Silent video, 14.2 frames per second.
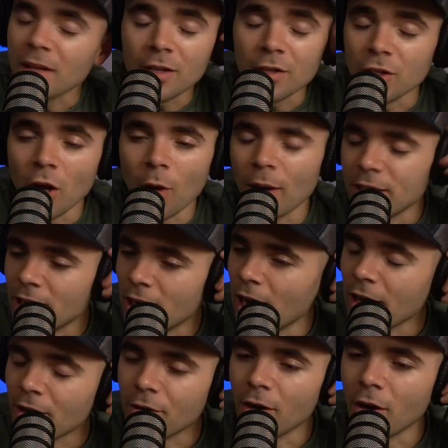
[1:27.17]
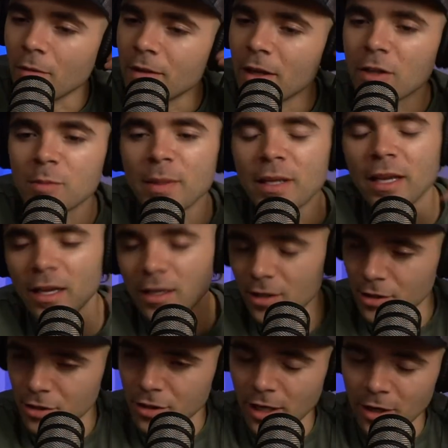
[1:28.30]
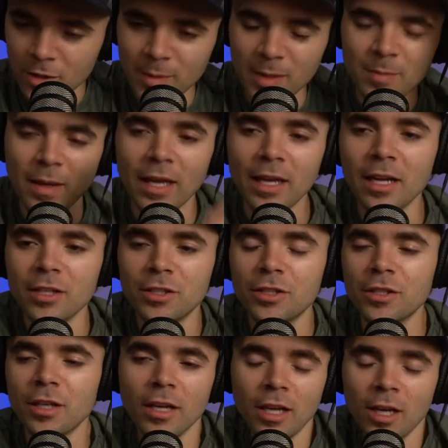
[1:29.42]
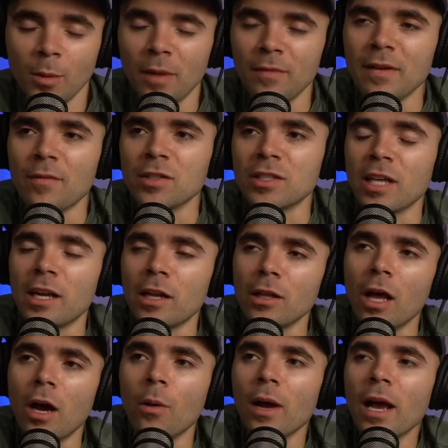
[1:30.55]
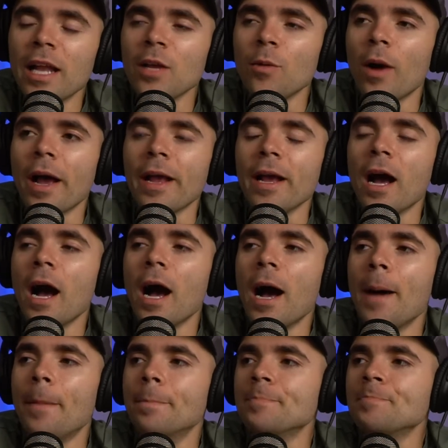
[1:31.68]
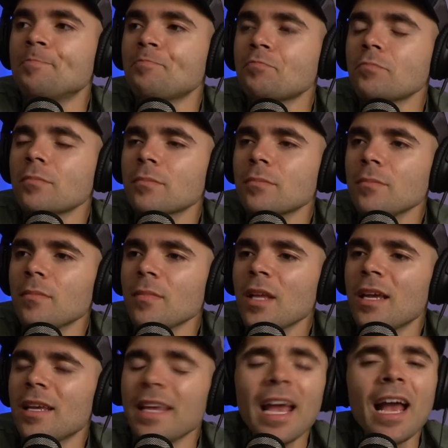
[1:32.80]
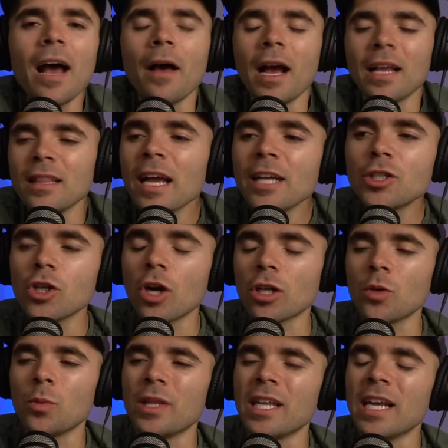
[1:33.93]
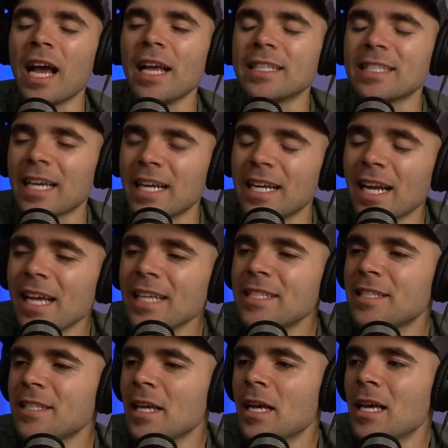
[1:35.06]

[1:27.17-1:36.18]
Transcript: No idea. I don't know. They don't speak English. I don't speak Spanish. We've never said hello. Anyway, yeah, I like chocolate with it's got a nice